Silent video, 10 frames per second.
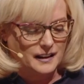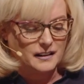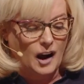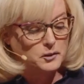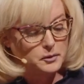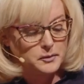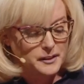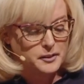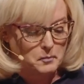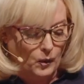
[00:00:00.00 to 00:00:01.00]
God was
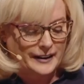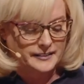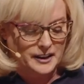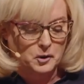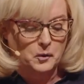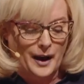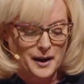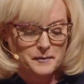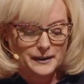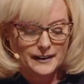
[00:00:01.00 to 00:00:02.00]
with the boy as he grew
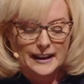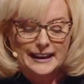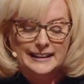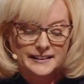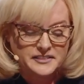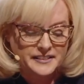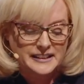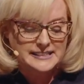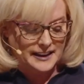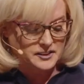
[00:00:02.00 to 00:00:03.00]
up. He lived in
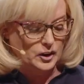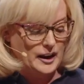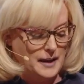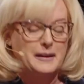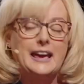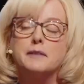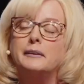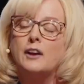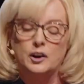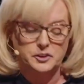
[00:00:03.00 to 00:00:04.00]
the desert and became
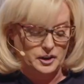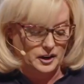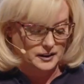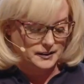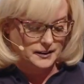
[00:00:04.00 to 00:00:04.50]
an archer.